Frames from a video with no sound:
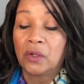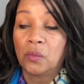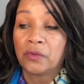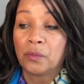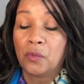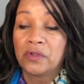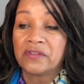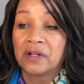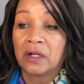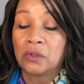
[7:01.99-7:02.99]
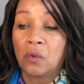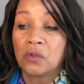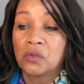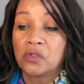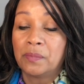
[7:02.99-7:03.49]
on what their motives are, and
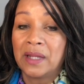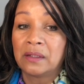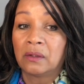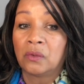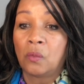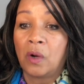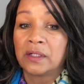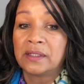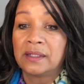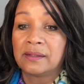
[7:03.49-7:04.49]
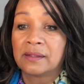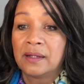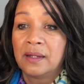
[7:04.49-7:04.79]
also depending on what it is,